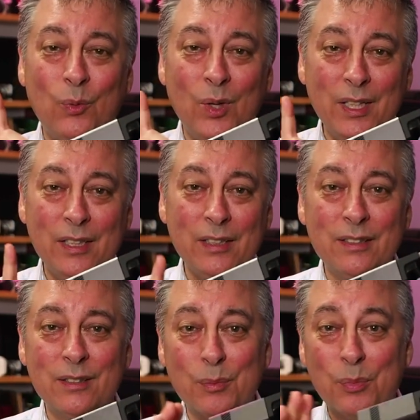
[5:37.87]
One
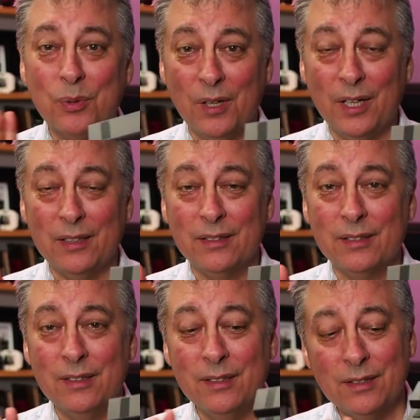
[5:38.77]
is the
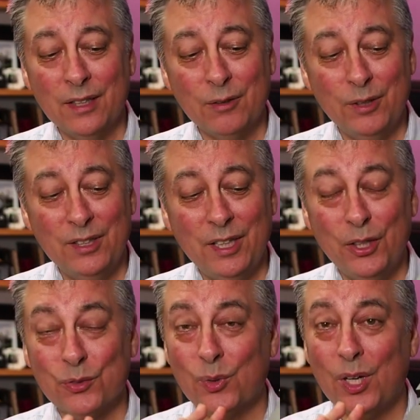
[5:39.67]
price. This thing
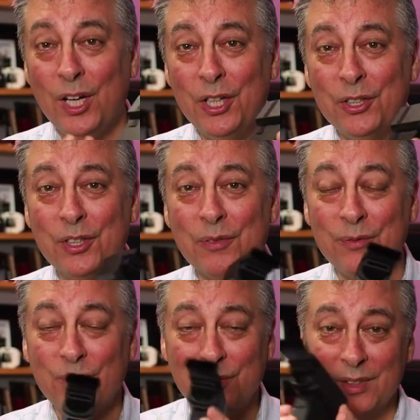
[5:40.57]
retails for
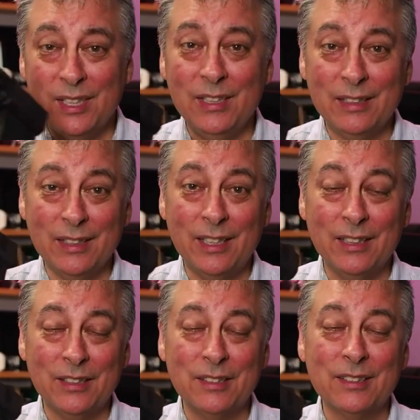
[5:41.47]

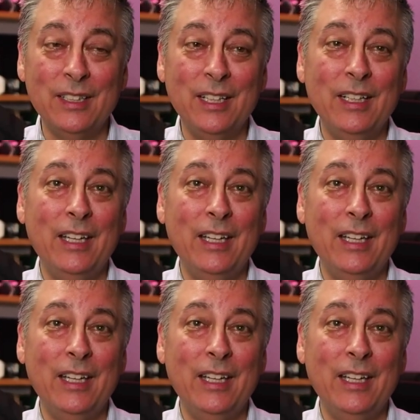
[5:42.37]
$115.